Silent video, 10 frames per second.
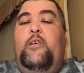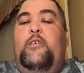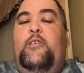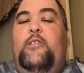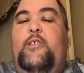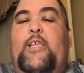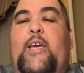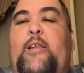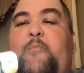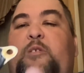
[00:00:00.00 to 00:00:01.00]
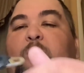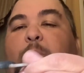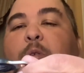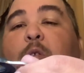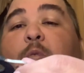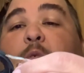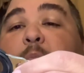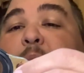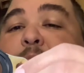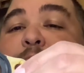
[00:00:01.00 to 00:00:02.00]
You can look at that. I'm just flipping it over.
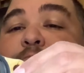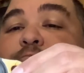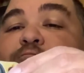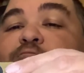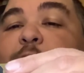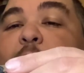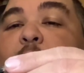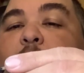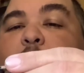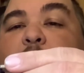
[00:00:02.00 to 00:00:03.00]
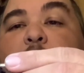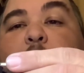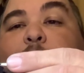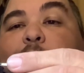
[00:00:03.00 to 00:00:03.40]
My fingers was going.